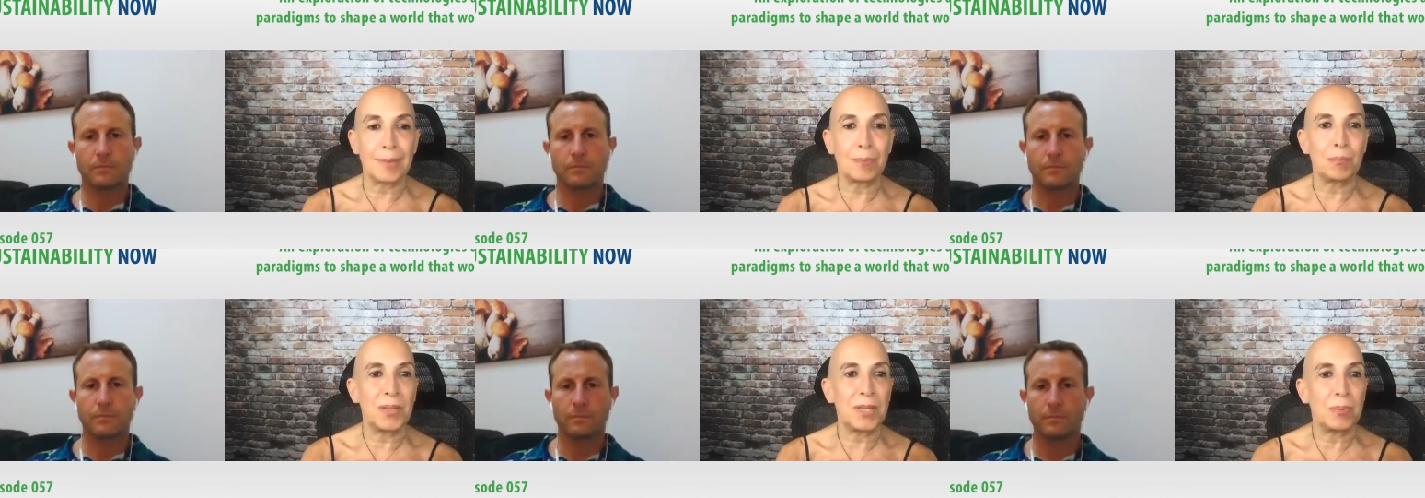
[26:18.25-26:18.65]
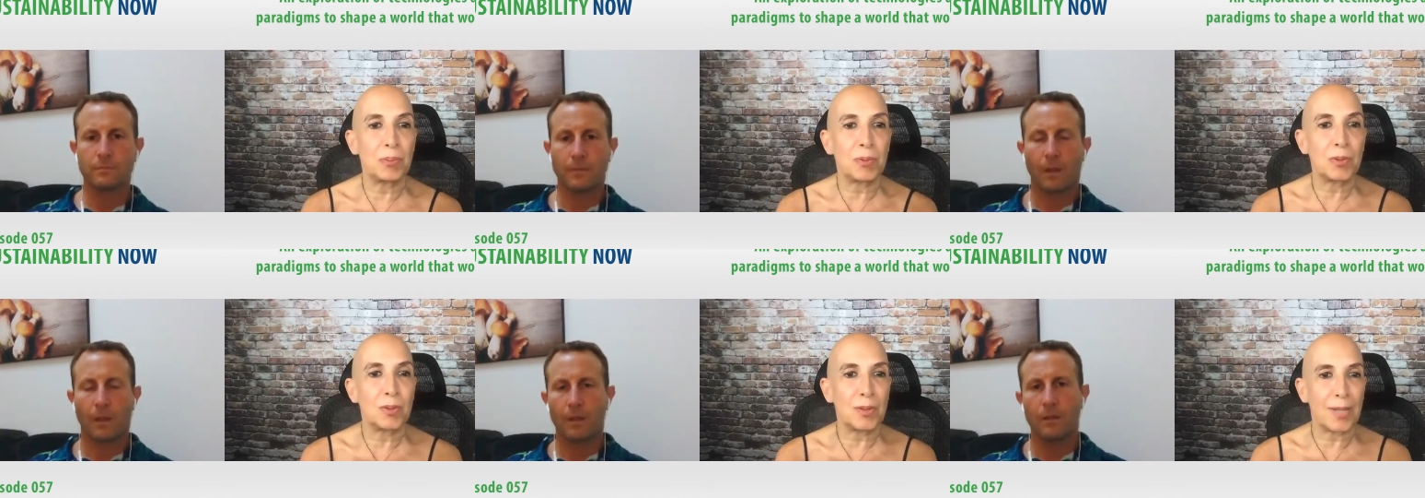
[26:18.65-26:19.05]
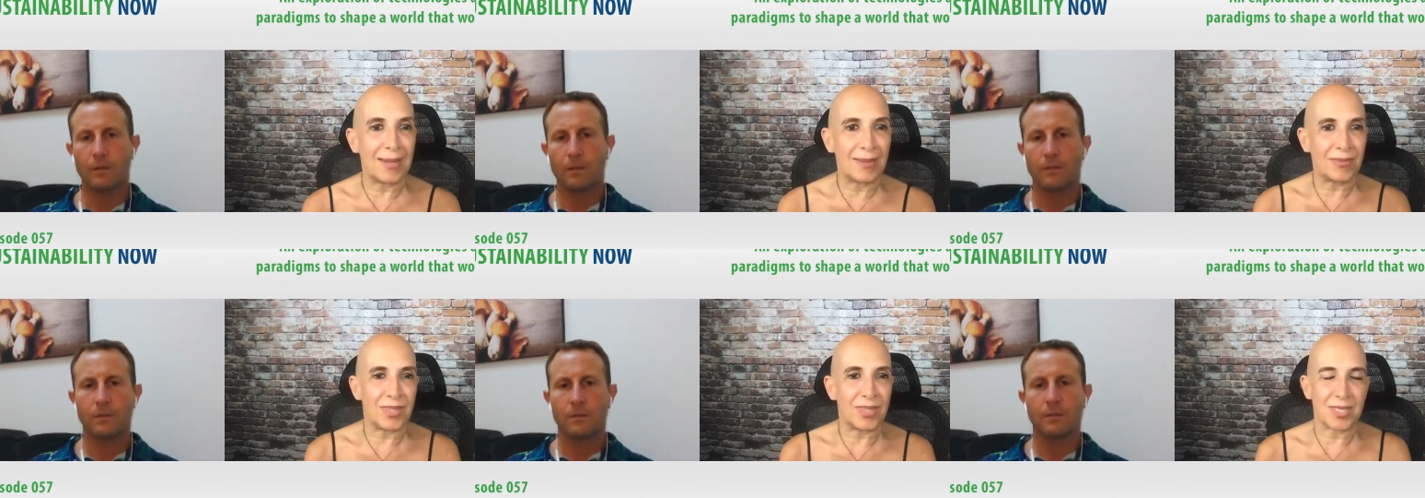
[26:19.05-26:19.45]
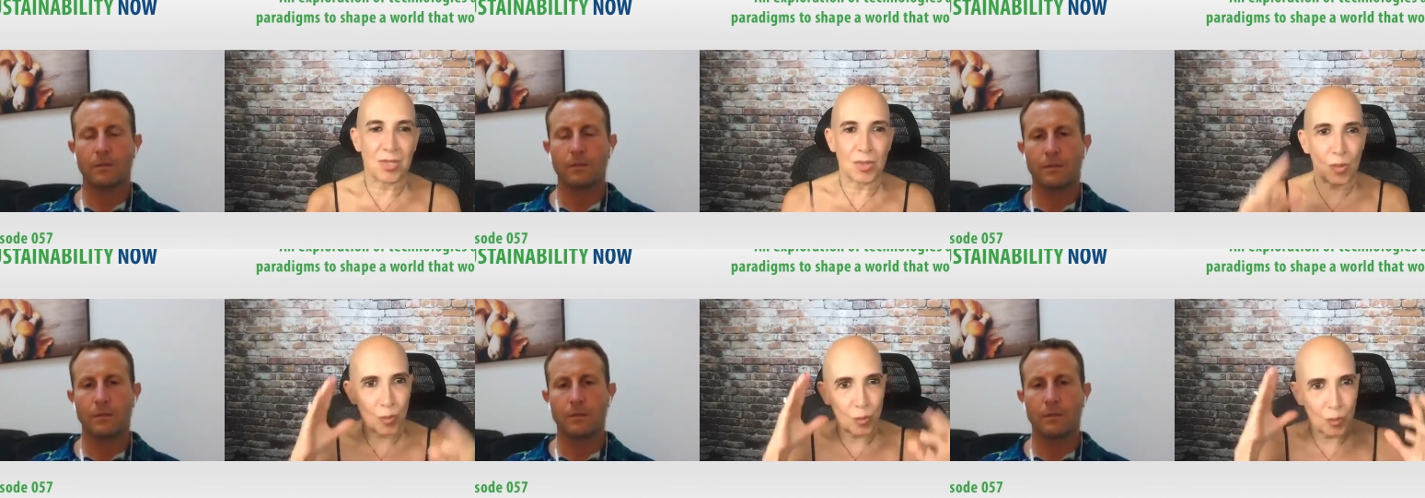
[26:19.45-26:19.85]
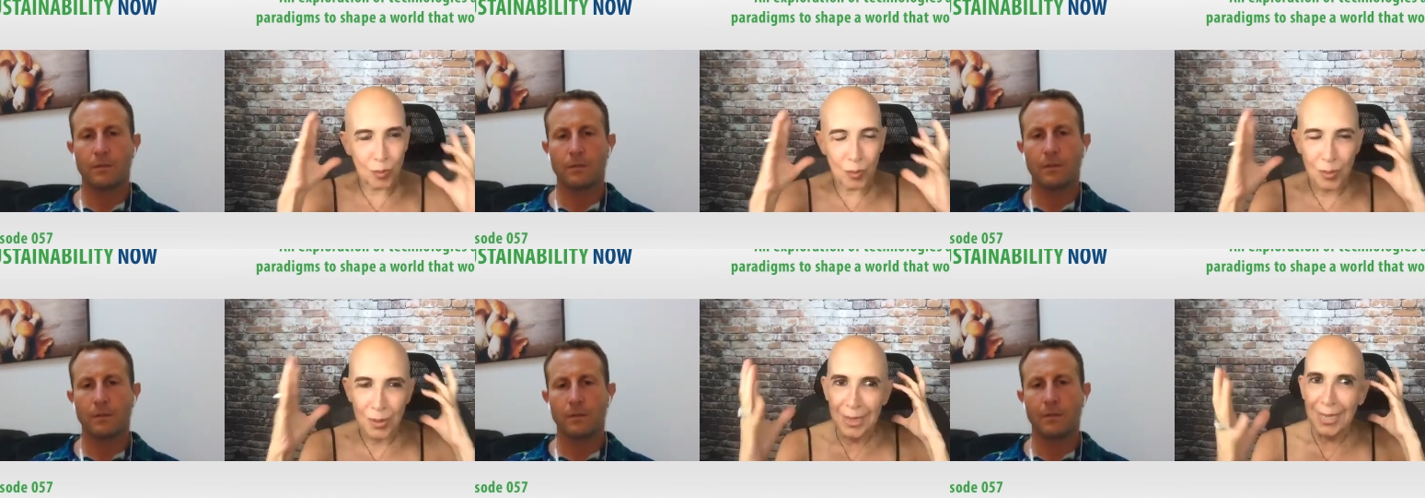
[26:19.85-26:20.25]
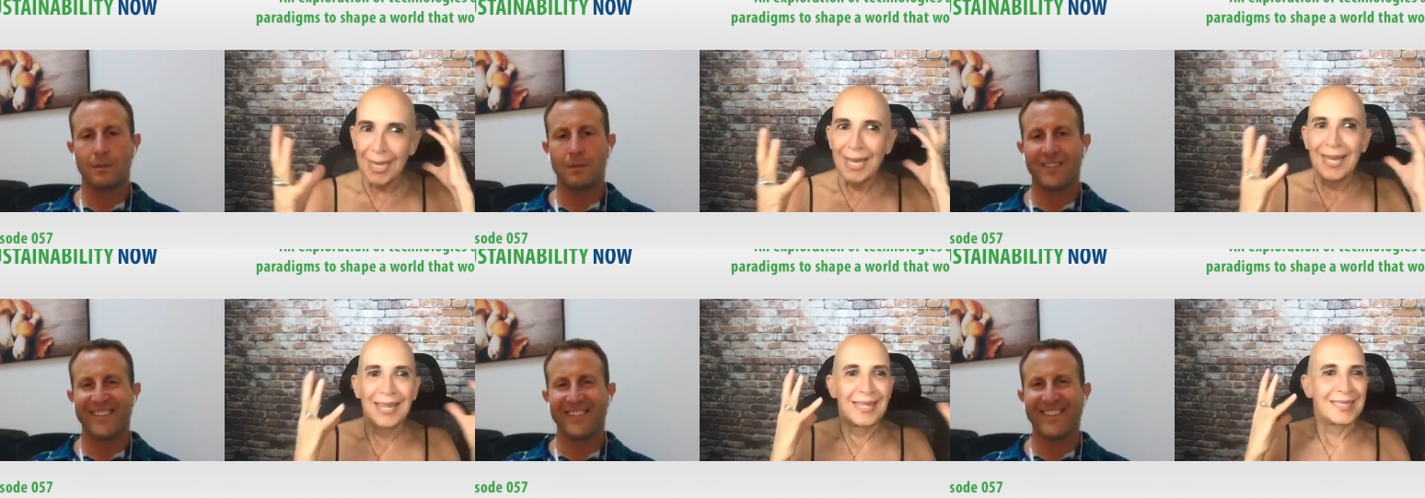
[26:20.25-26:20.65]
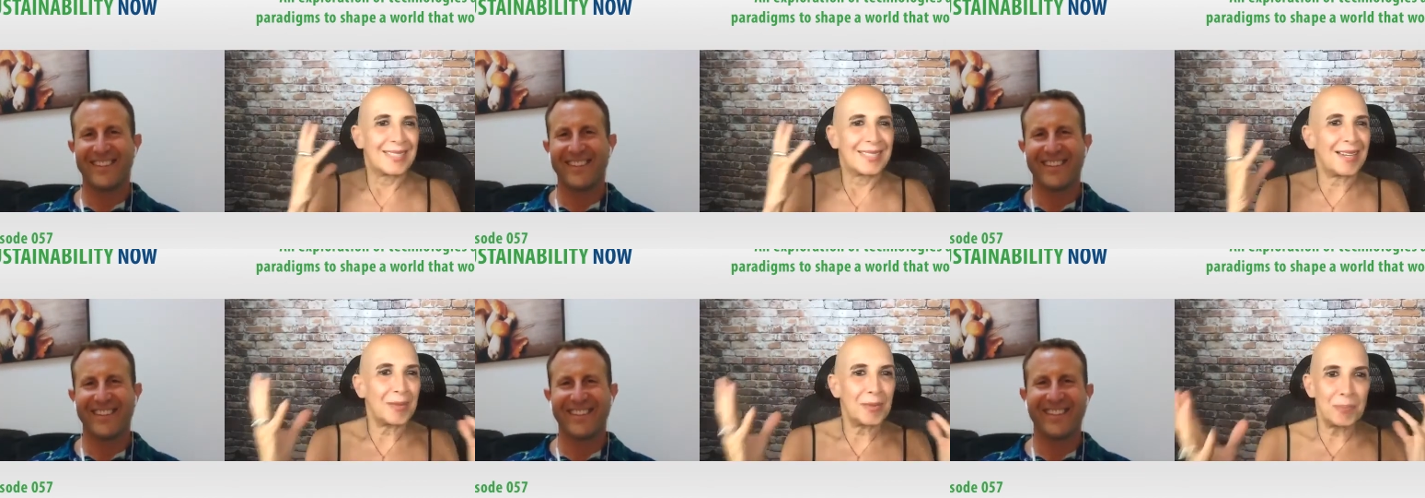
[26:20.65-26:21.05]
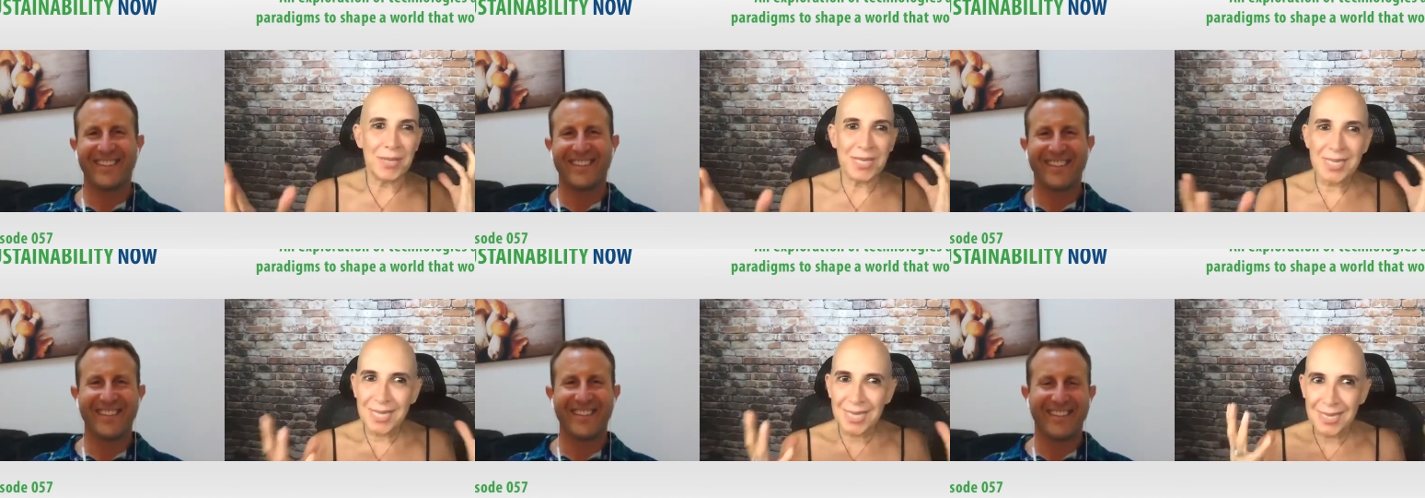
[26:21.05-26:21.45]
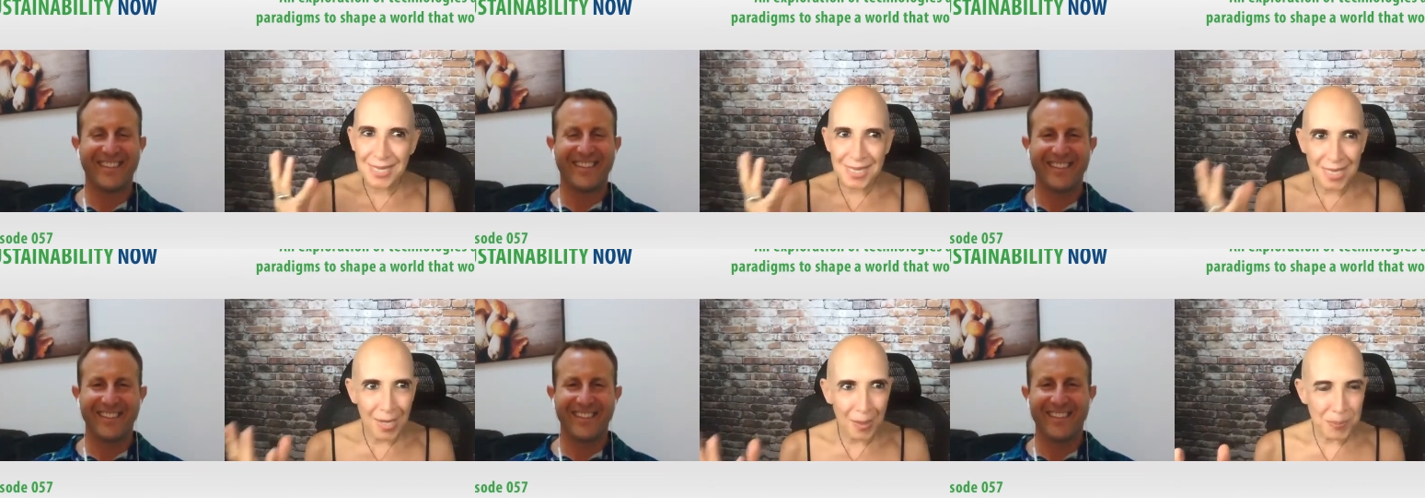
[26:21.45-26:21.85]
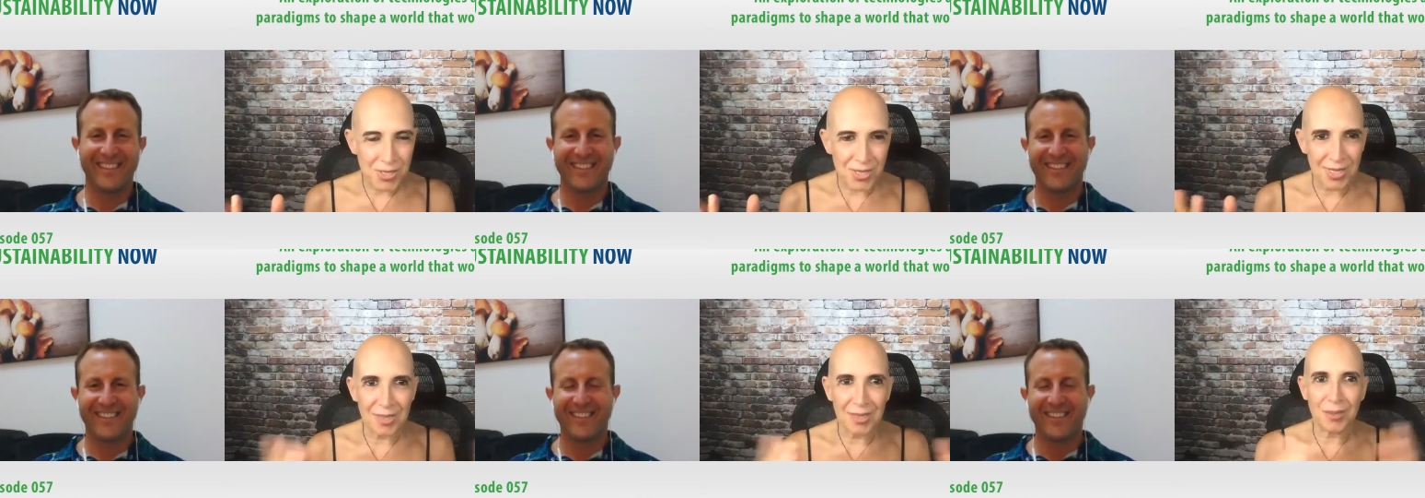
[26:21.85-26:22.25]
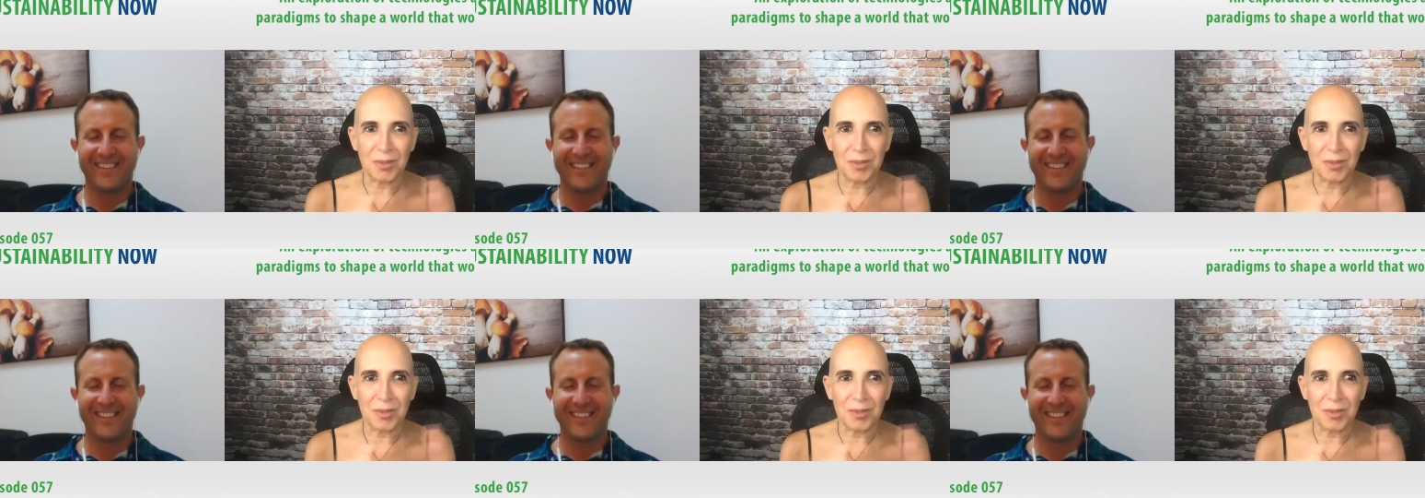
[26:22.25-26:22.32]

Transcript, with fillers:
Speaker 1: and people have this whole a uh, misconception